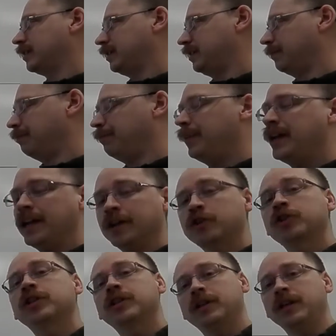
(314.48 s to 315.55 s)

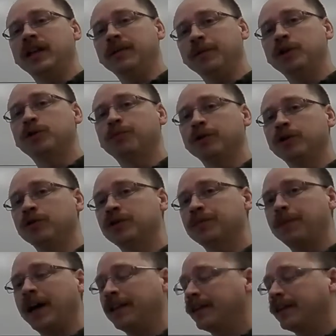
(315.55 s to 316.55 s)
diminished image produced by